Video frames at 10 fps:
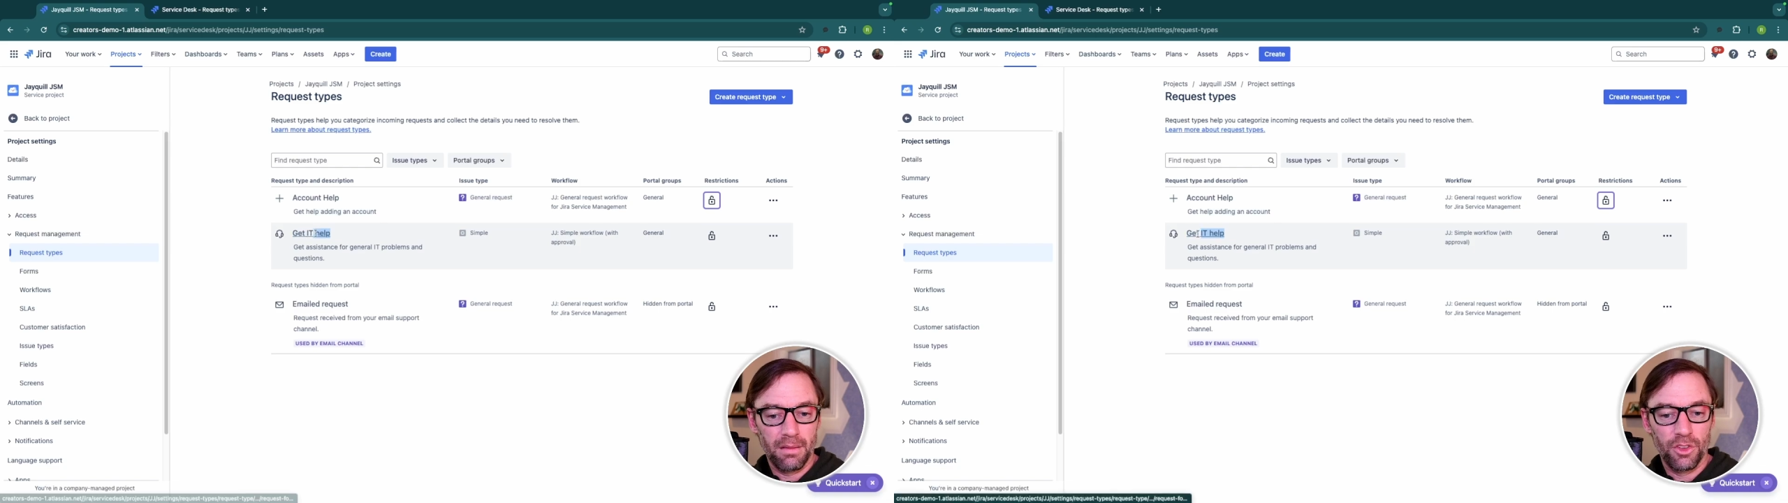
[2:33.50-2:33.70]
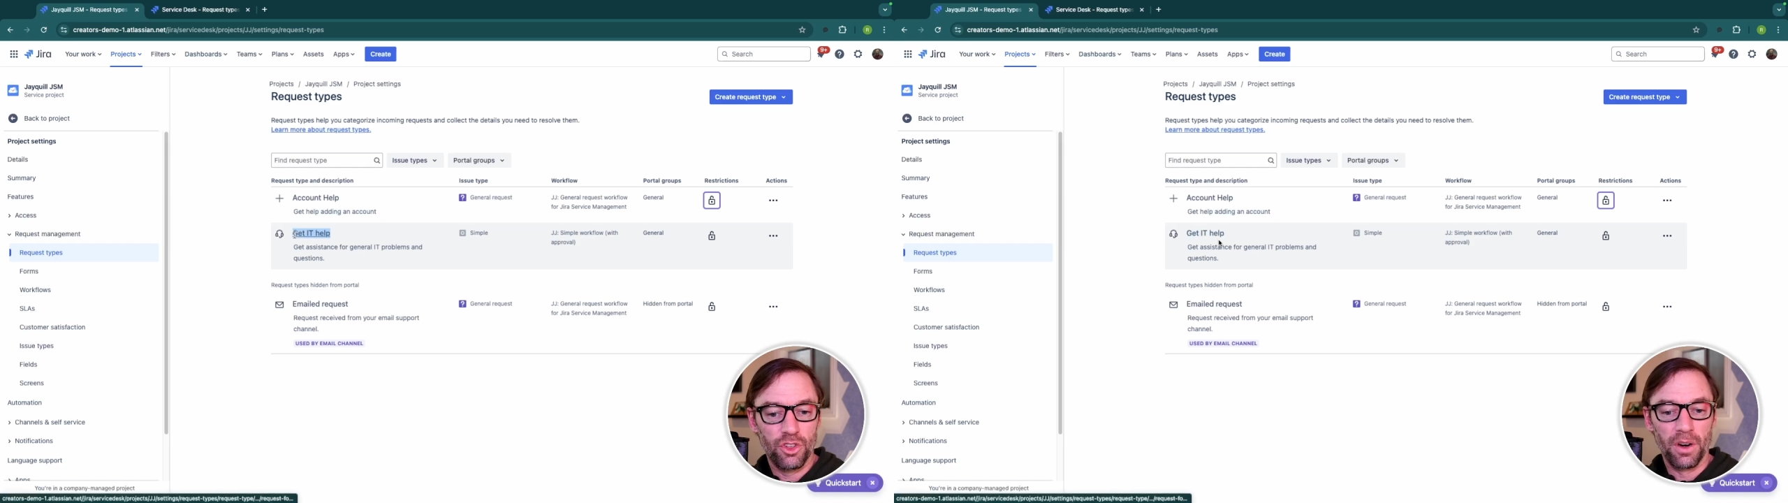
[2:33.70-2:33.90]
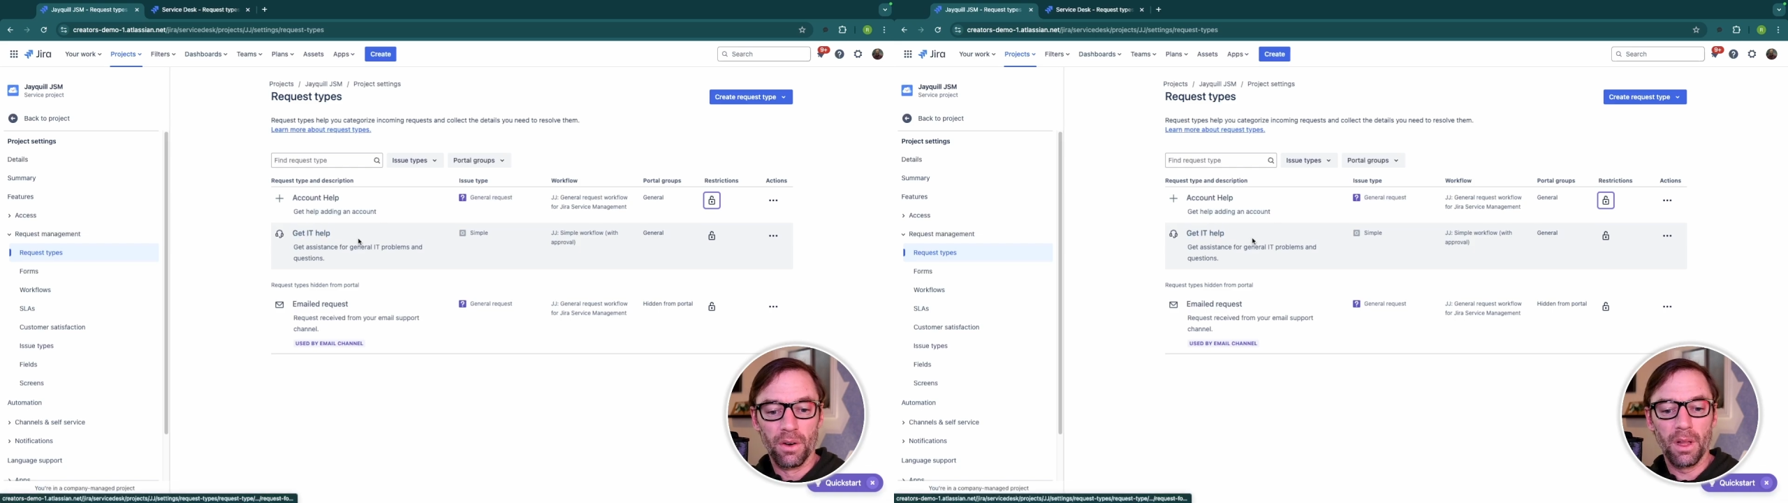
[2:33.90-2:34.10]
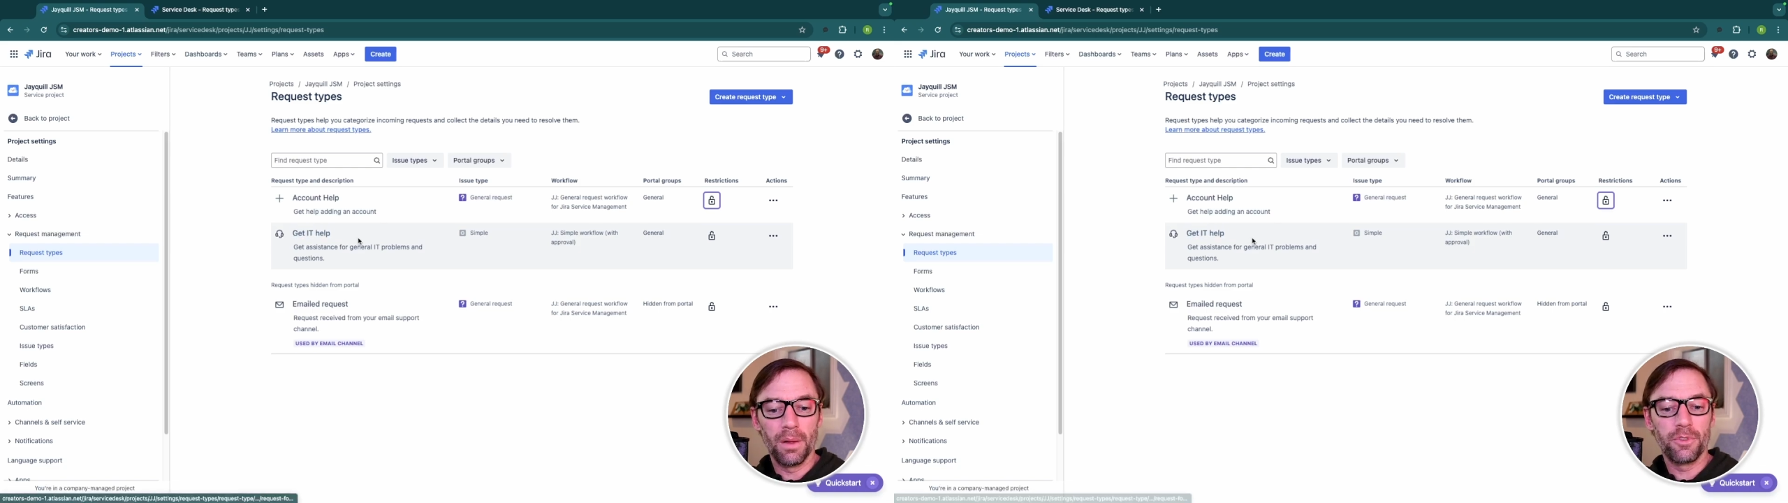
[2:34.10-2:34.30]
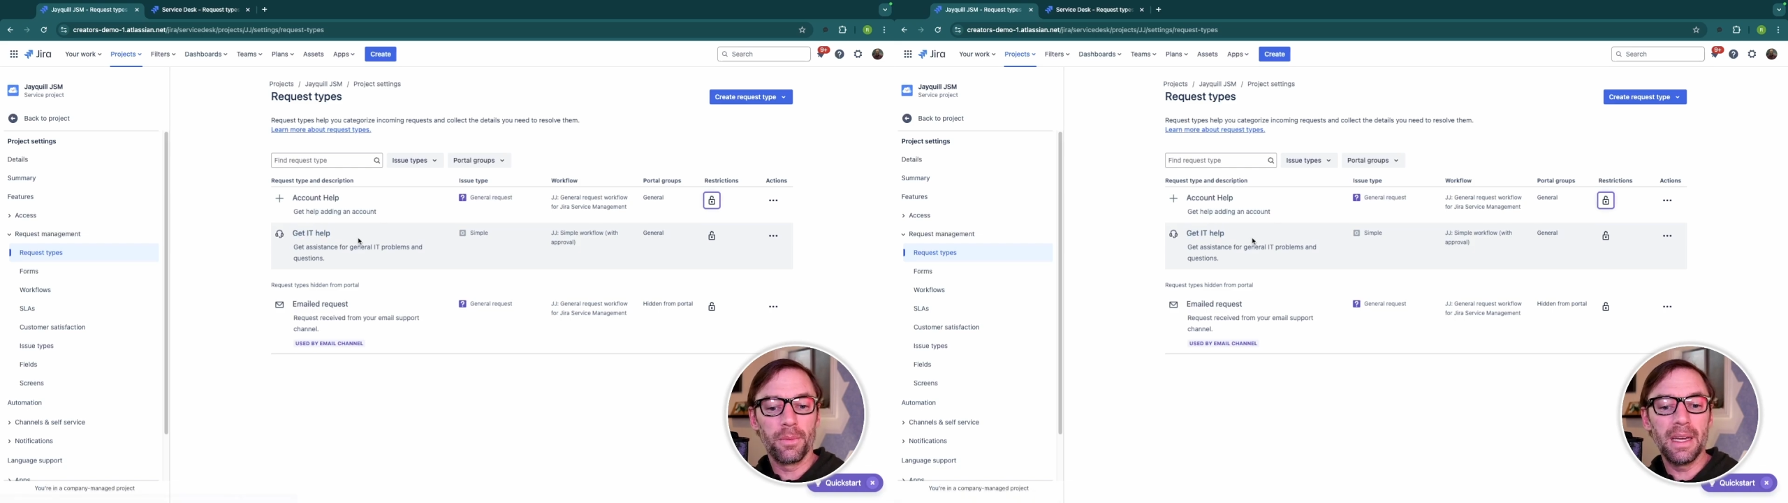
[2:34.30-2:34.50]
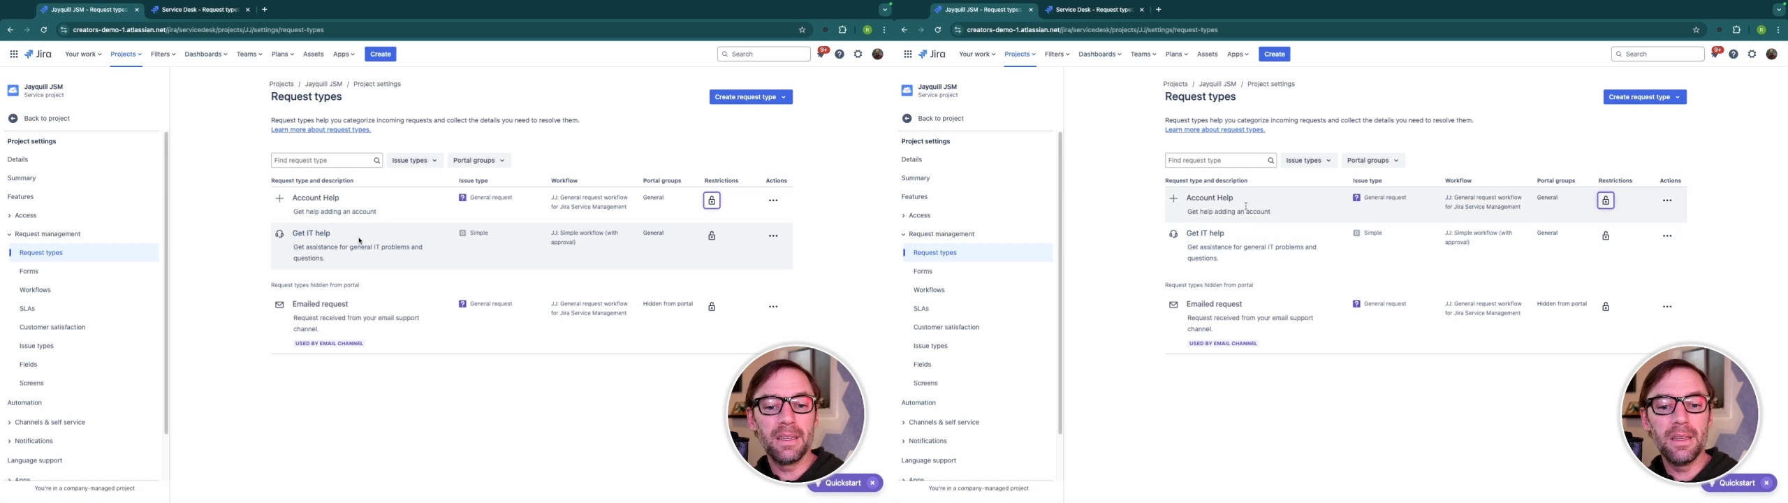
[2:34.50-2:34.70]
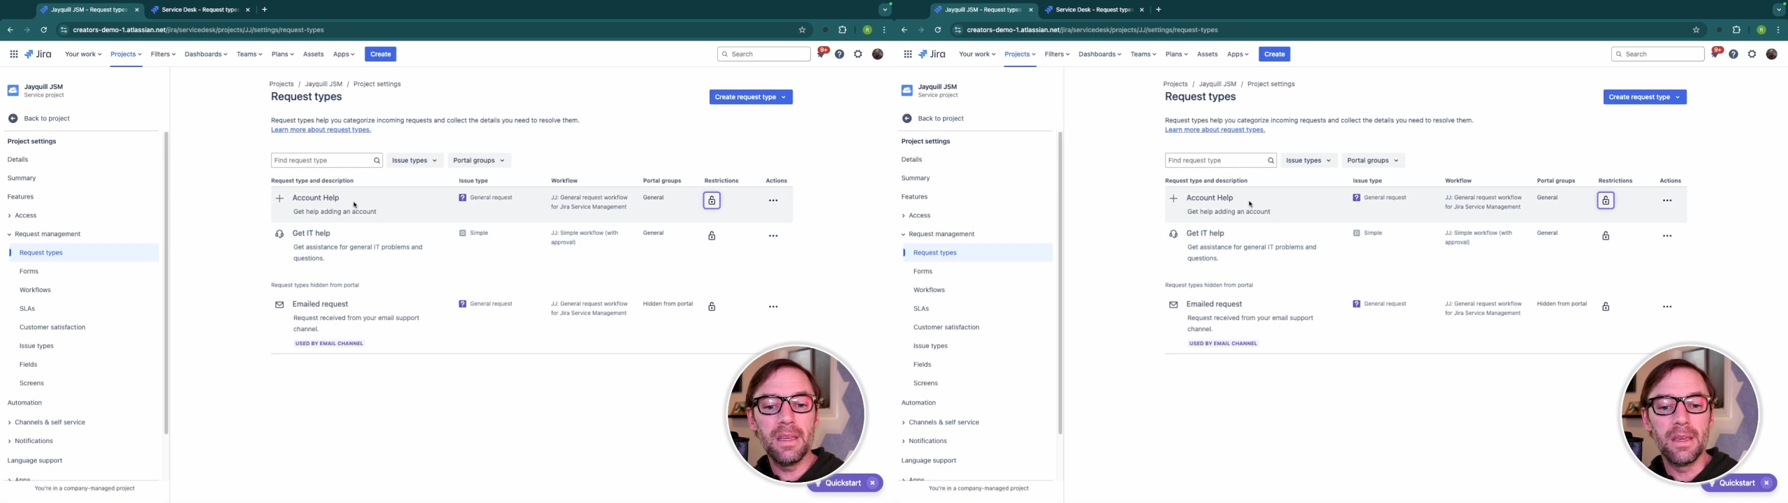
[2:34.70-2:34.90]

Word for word: general help from IT,